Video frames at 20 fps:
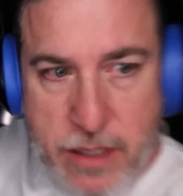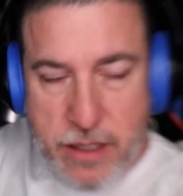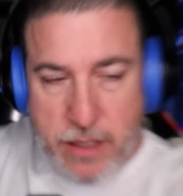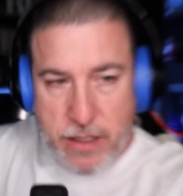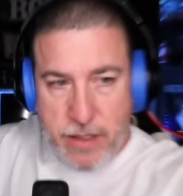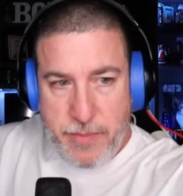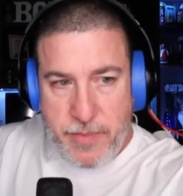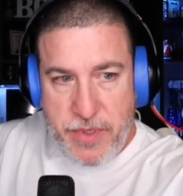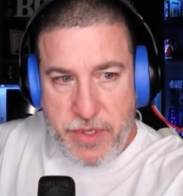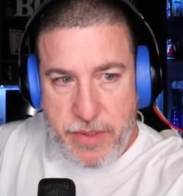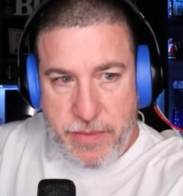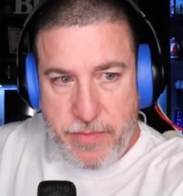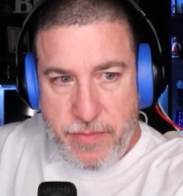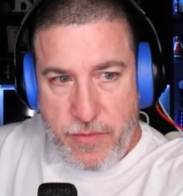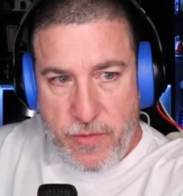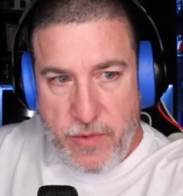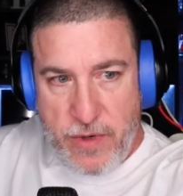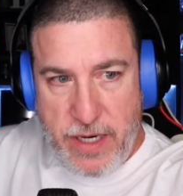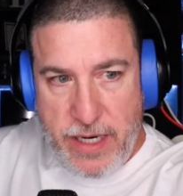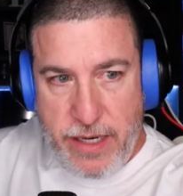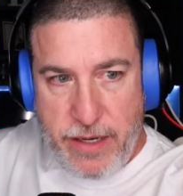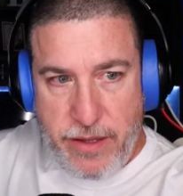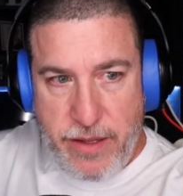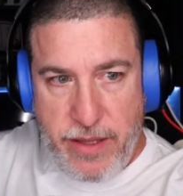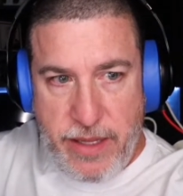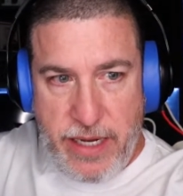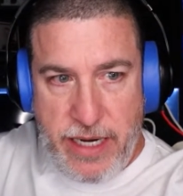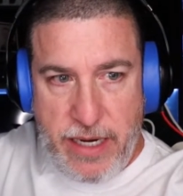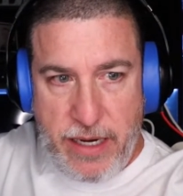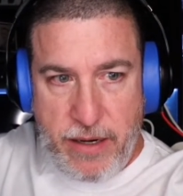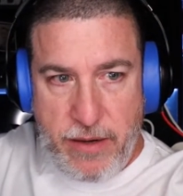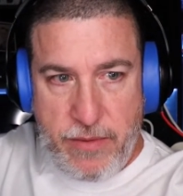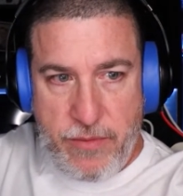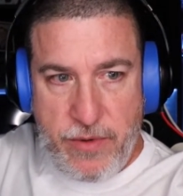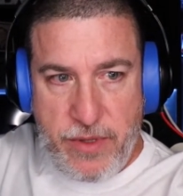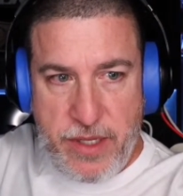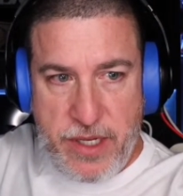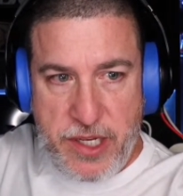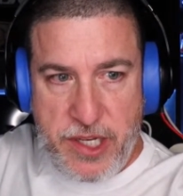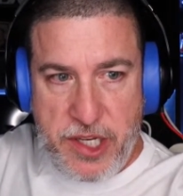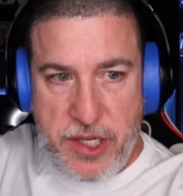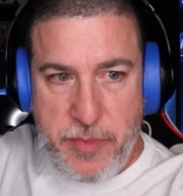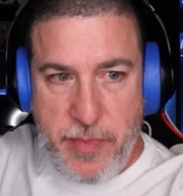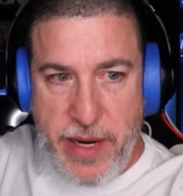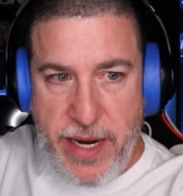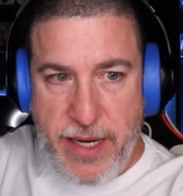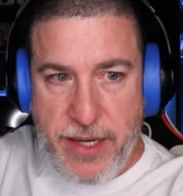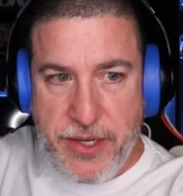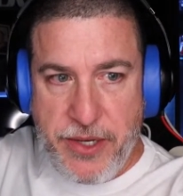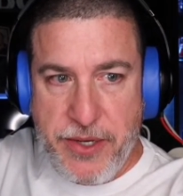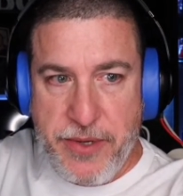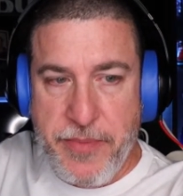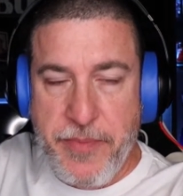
Oops, right there in this space.